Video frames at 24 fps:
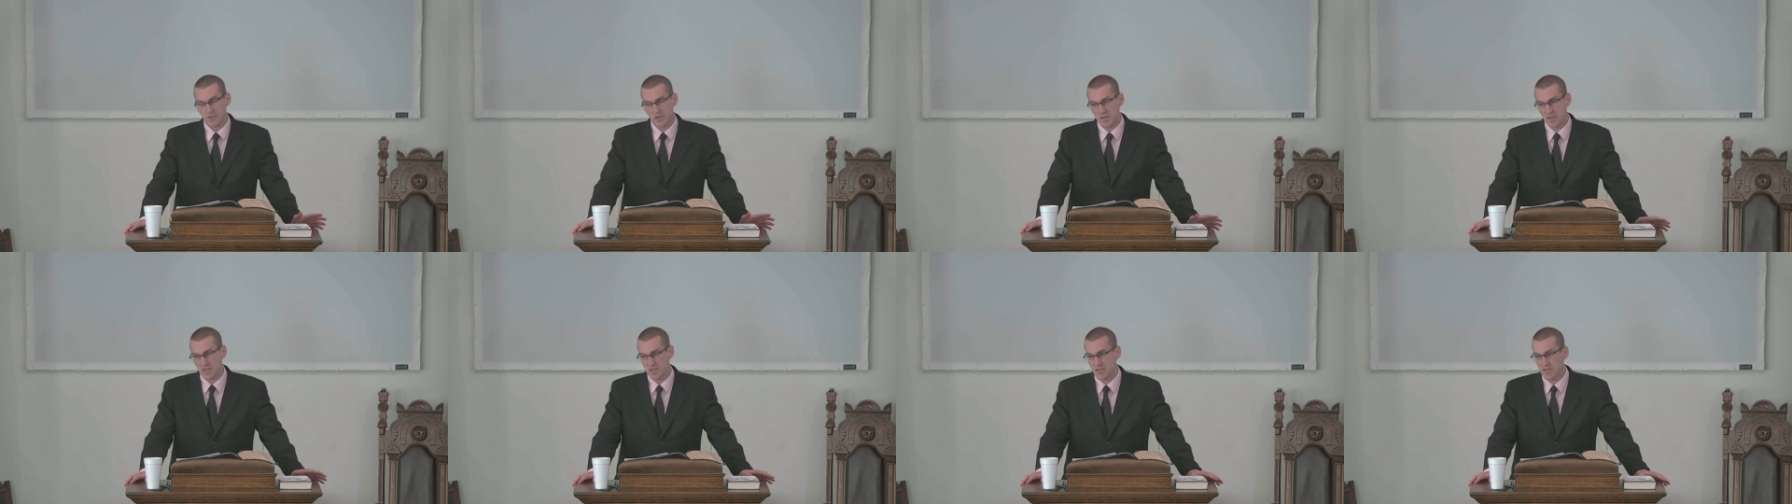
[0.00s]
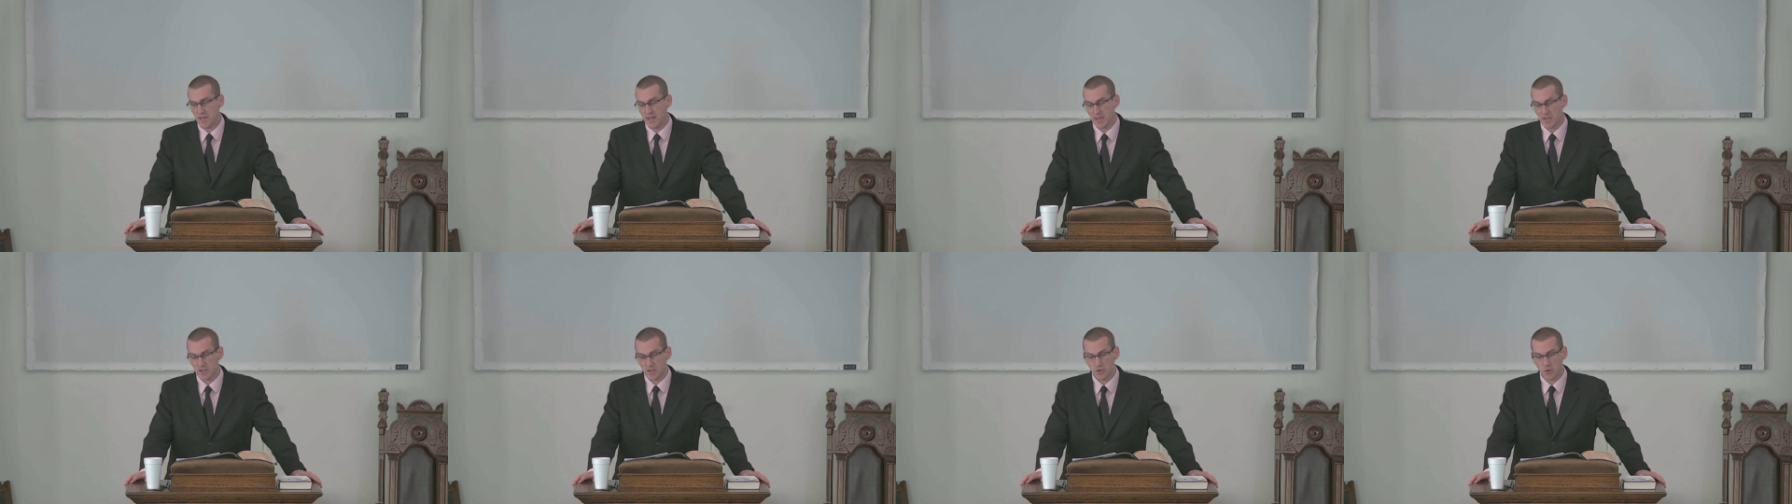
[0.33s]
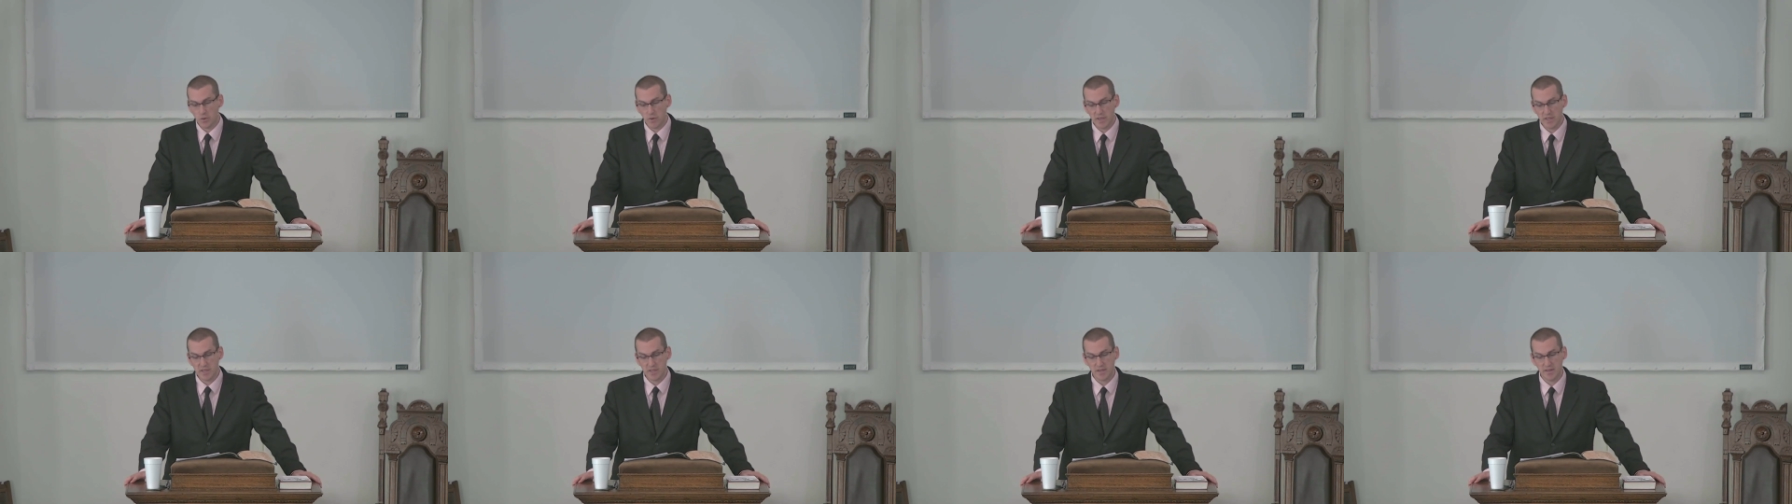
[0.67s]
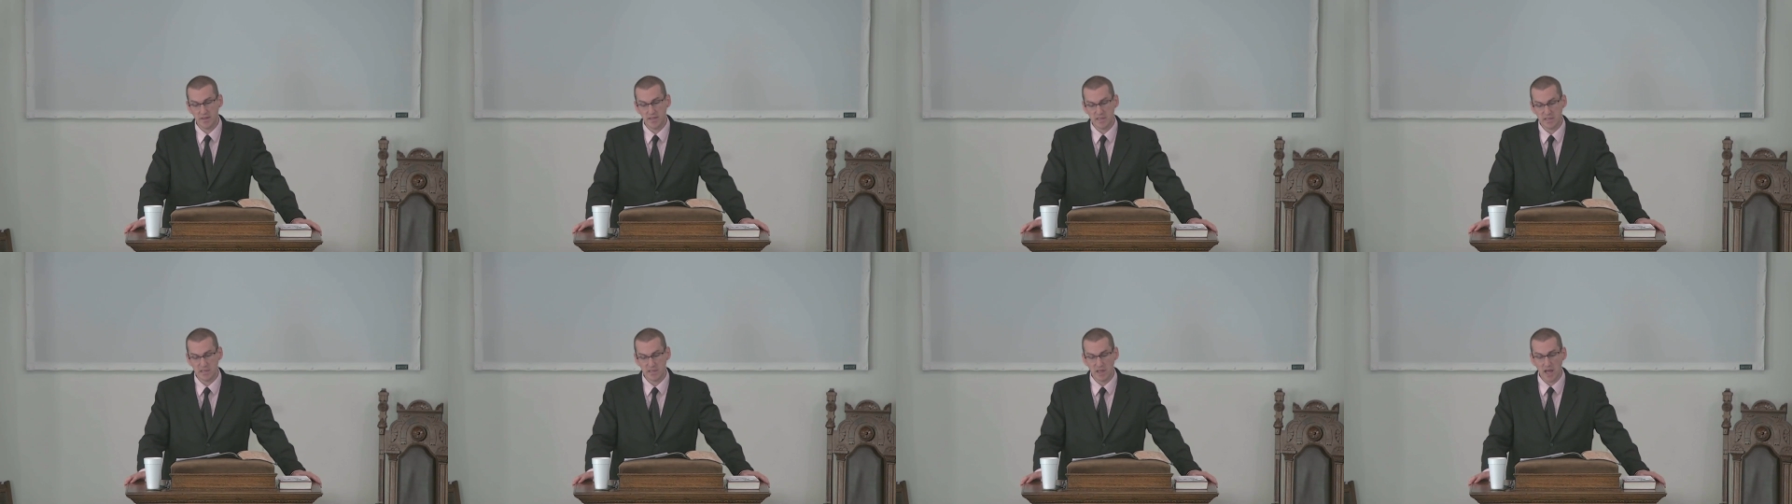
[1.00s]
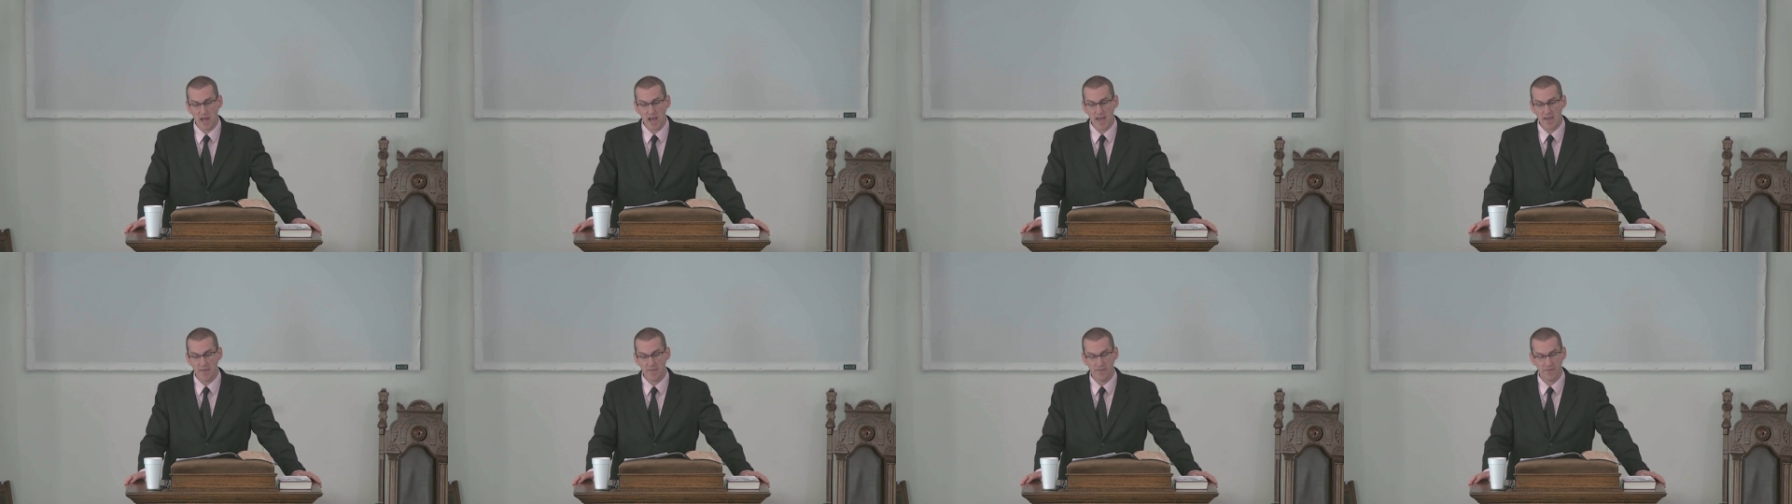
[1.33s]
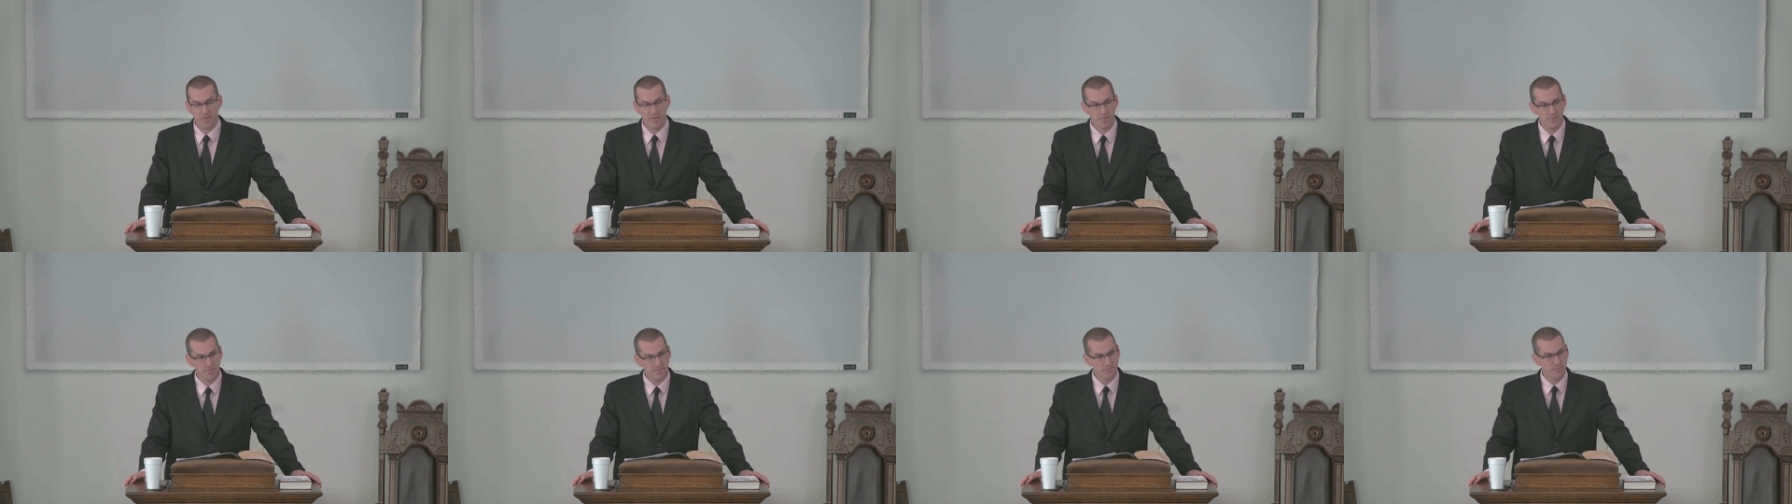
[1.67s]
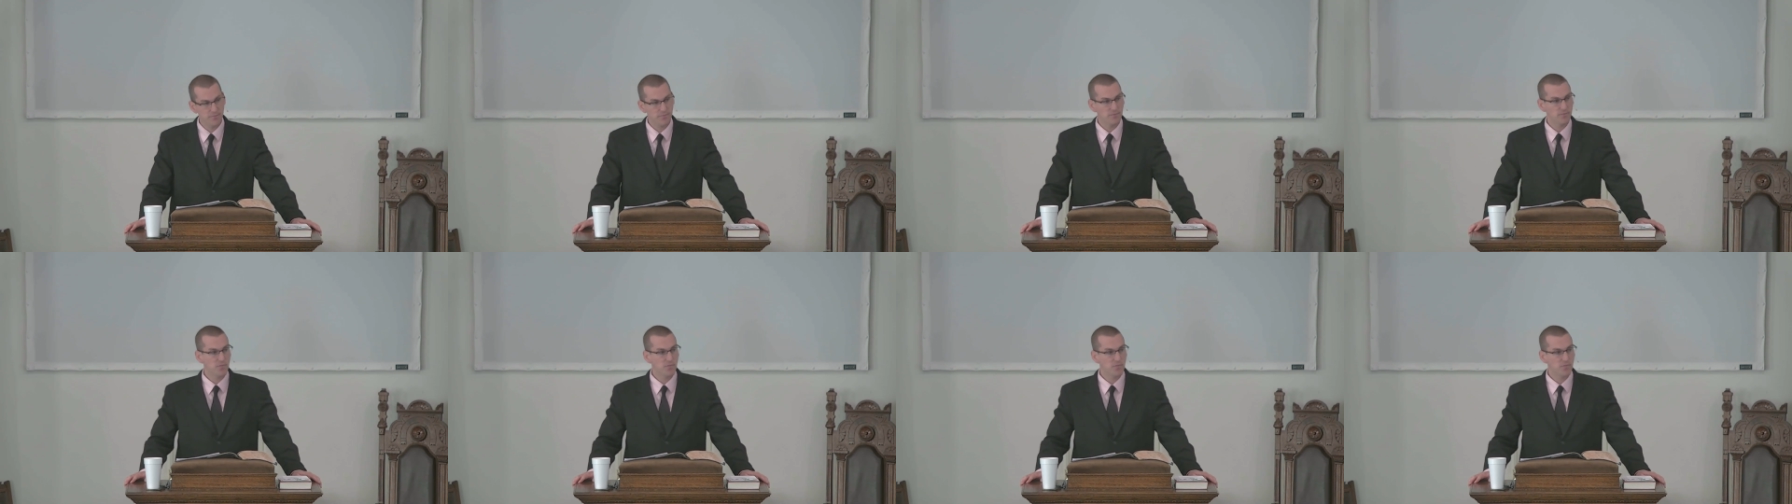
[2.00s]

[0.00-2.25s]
There's a distinct choice in this life.